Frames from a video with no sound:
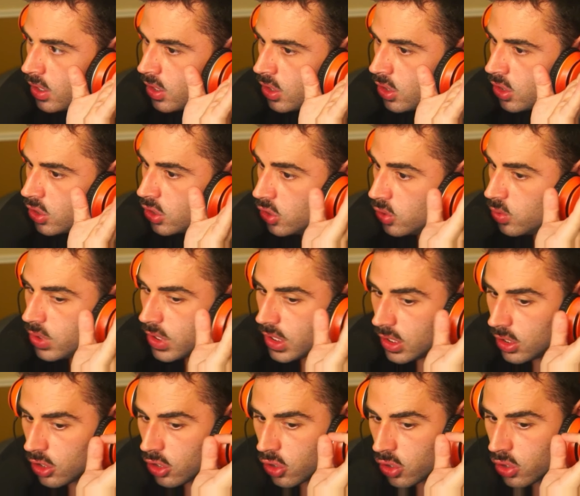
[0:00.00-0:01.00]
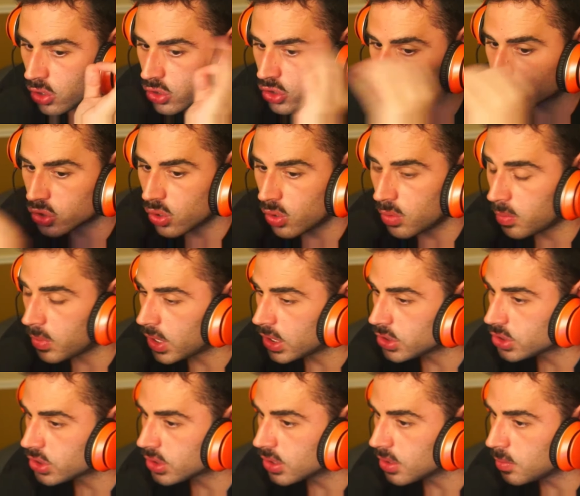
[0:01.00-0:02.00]
you can learn so
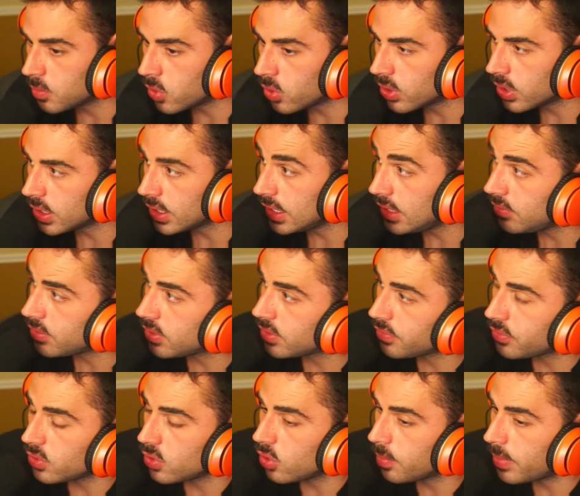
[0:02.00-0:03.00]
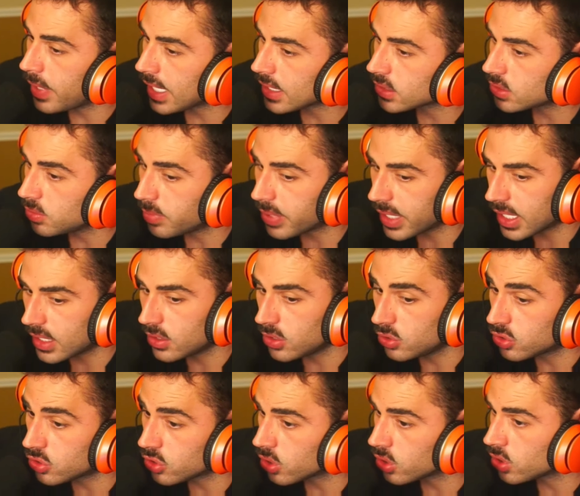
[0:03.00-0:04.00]
much in the morning even if you go back to bed you
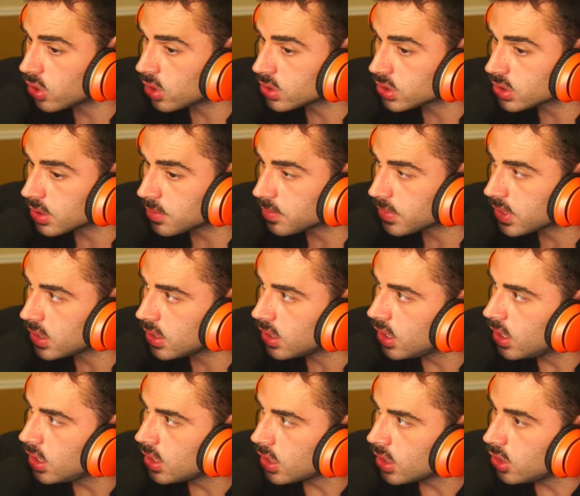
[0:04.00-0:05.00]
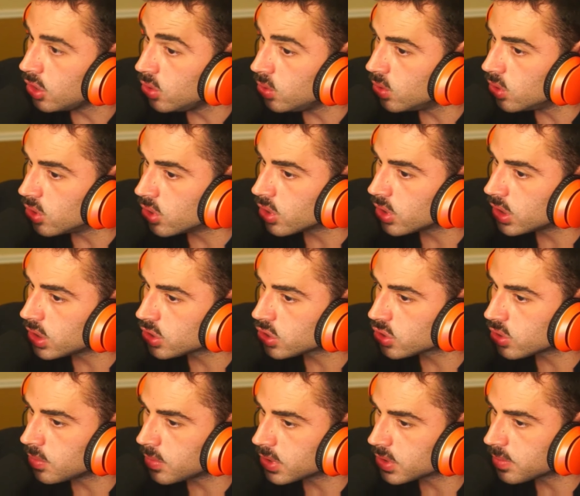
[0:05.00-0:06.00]
turn on something you learn it
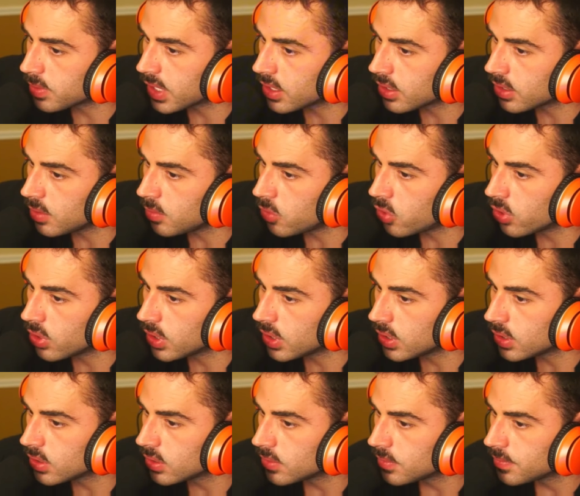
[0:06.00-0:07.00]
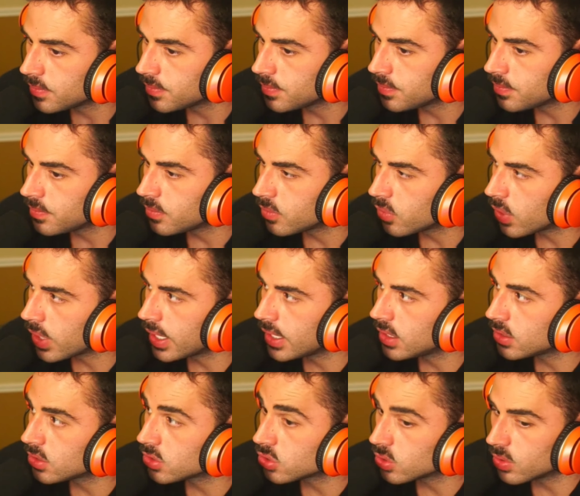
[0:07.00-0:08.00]
so much better in the morning right?
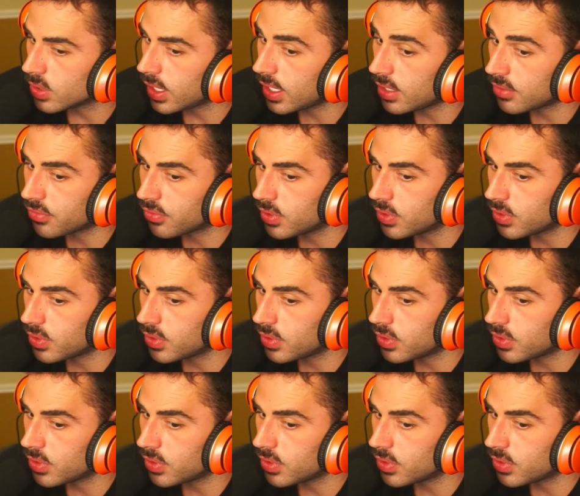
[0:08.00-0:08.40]
So every